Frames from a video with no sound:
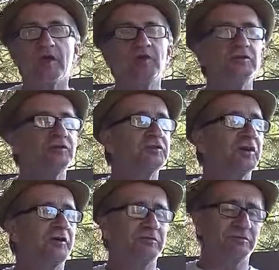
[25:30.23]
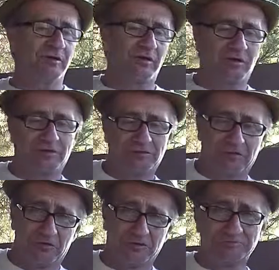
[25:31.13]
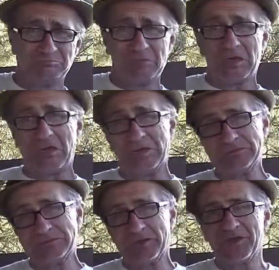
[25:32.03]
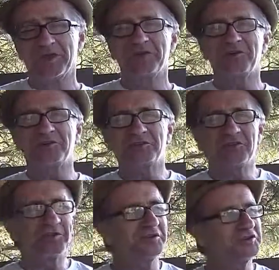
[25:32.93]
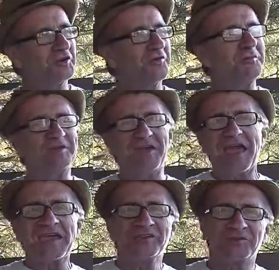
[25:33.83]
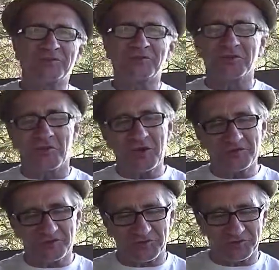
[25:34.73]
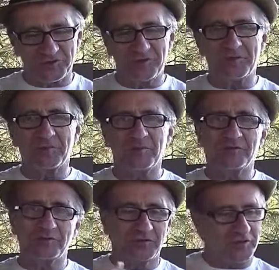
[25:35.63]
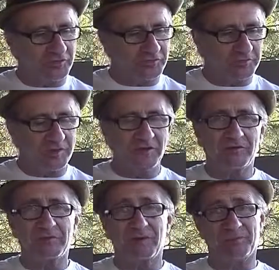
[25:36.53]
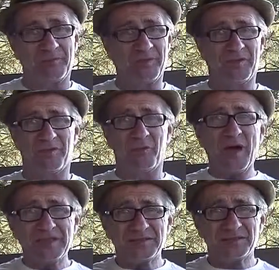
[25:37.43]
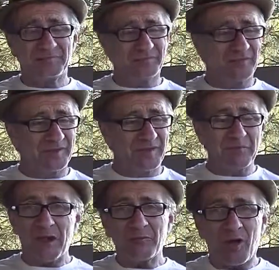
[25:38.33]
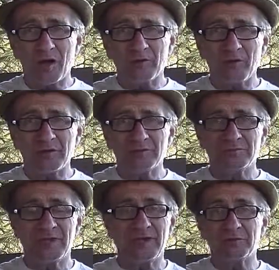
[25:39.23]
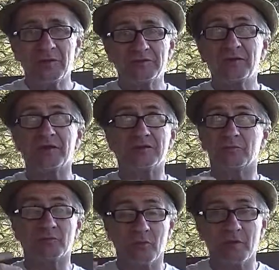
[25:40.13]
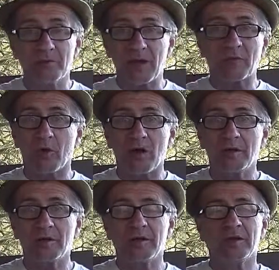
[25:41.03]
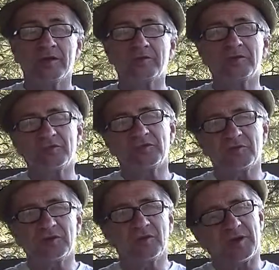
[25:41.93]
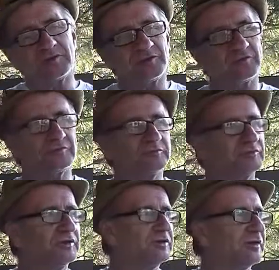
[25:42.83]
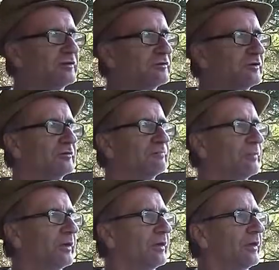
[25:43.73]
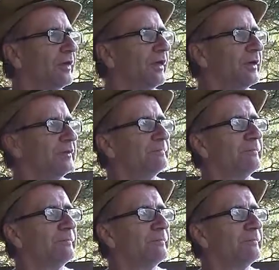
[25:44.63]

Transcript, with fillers: you just go, oh, Lord, no. You know, and so the Lord showed me the answer to the question. You know, I mean, the person was accusing me, and I was like, what? Am I wrong, Lord? And that's what I said. I said, Lord, am I wrong? Because there was something about, you know, details, you know. And